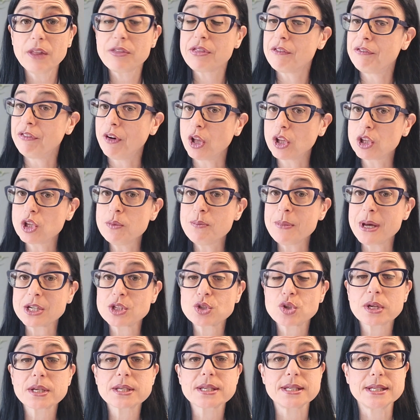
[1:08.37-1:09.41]
the
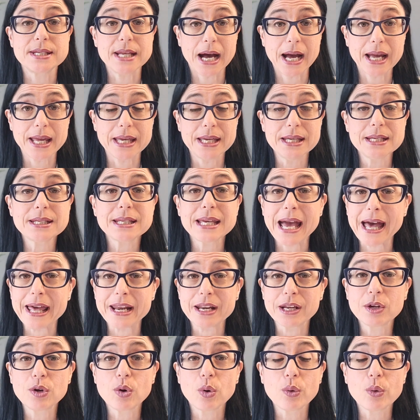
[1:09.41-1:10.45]
Volumetrics Diet
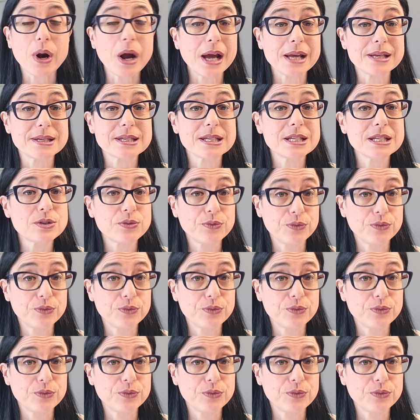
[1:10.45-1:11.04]
categorizes